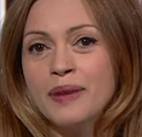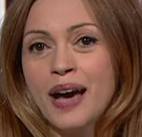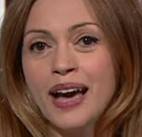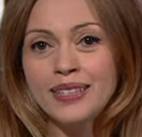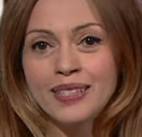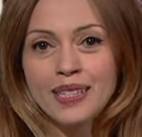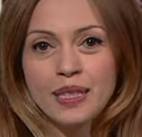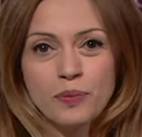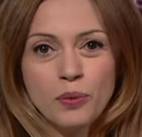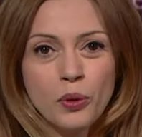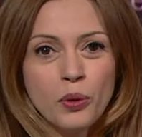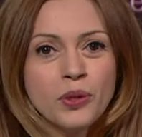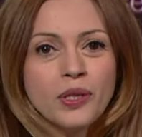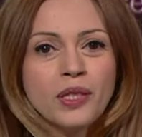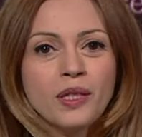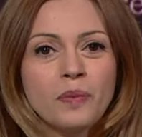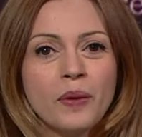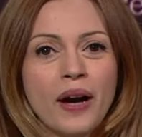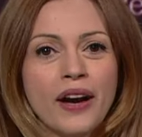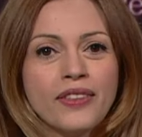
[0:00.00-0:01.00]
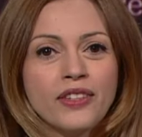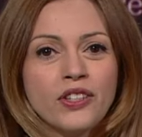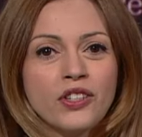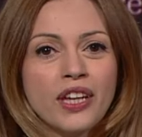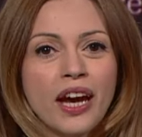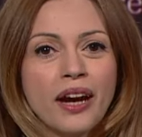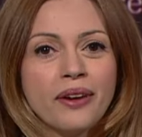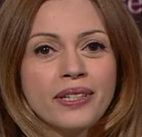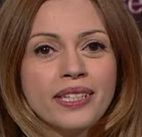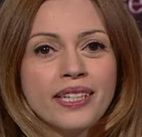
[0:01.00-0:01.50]
and supported by the
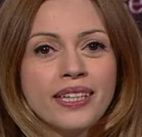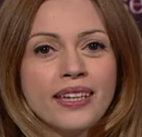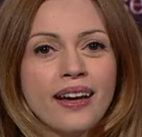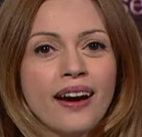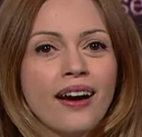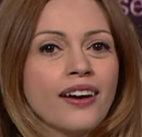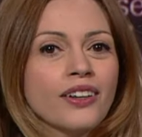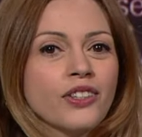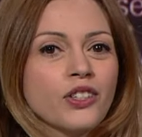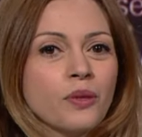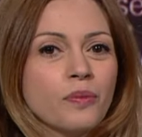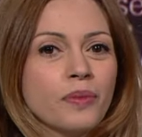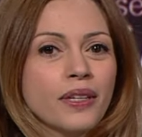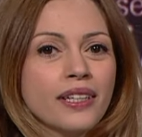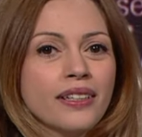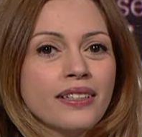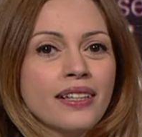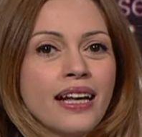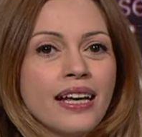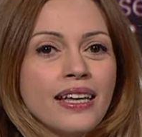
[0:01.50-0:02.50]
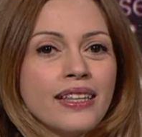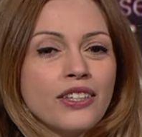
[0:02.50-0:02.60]
charity Art Jameel,